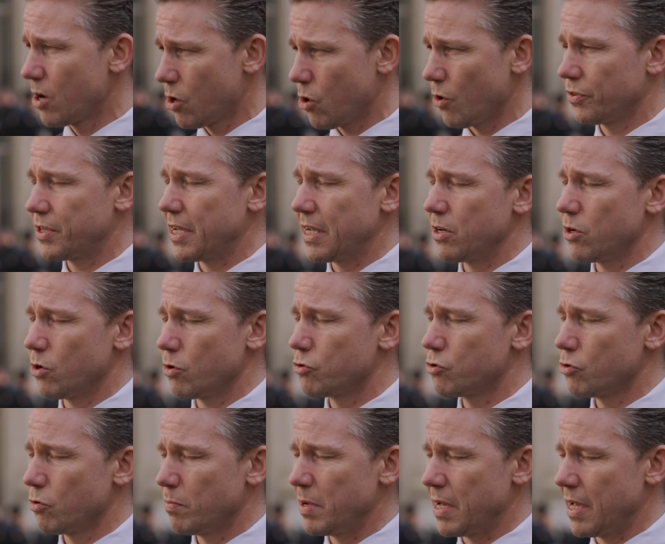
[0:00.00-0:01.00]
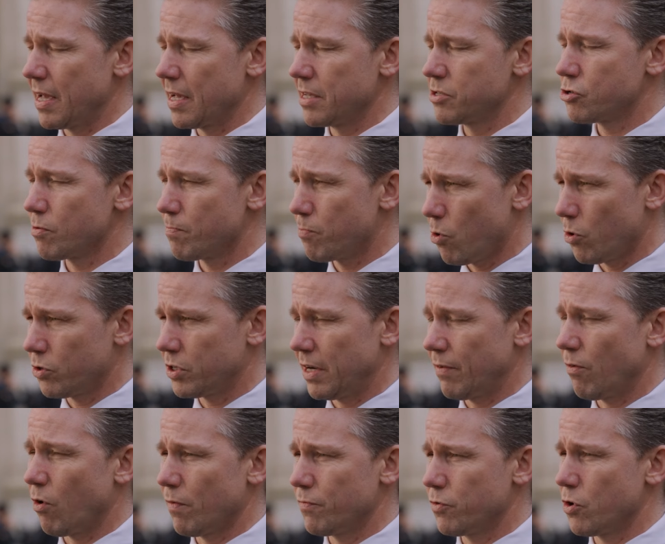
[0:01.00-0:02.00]
continue to be
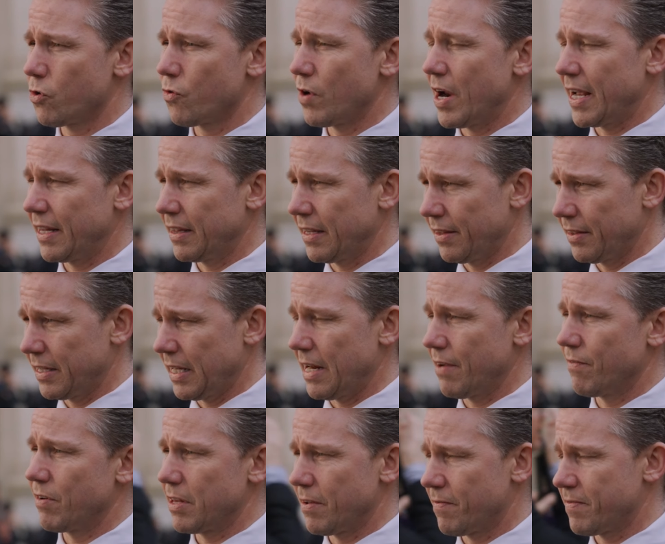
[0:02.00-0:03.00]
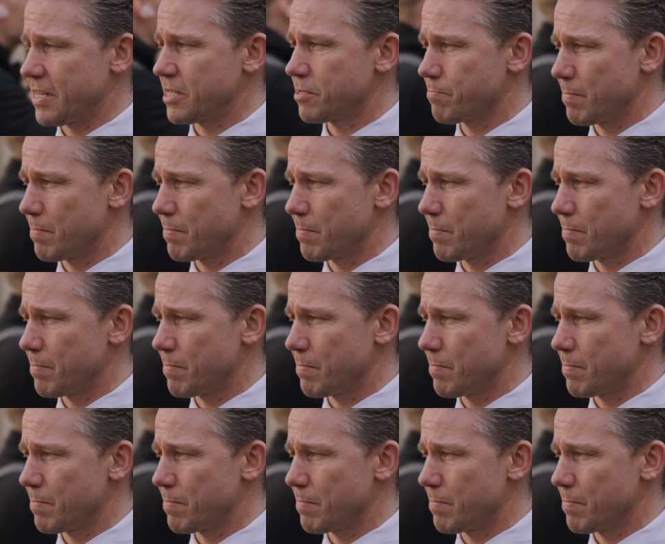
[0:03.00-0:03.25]
supportive of Ukraine and deliver defense